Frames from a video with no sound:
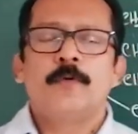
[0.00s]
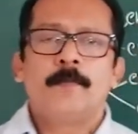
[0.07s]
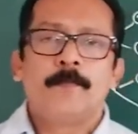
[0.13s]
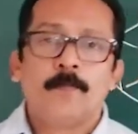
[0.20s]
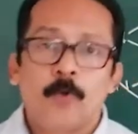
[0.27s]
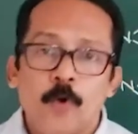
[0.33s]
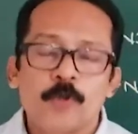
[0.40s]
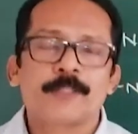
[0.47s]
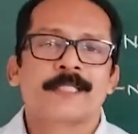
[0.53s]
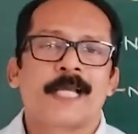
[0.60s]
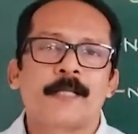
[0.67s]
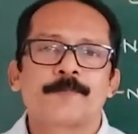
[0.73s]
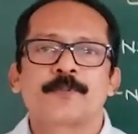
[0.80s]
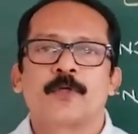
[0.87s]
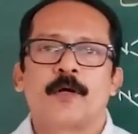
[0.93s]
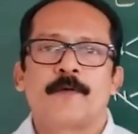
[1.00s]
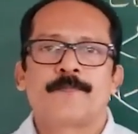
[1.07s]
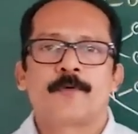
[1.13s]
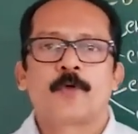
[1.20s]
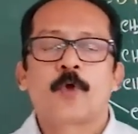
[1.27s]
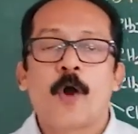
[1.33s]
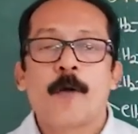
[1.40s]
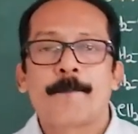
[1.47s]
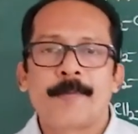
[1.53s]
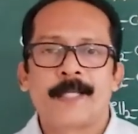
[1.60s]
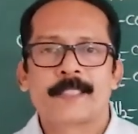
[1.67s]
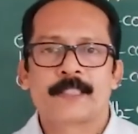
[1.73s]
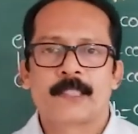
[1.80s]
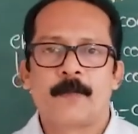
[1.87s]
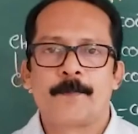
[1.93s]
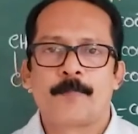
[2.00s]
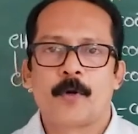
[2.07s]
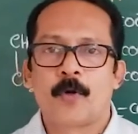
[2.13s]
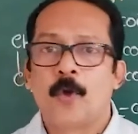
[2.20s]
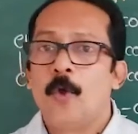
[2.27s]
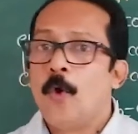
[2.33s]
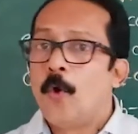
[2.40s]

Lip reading: more types of complex compound,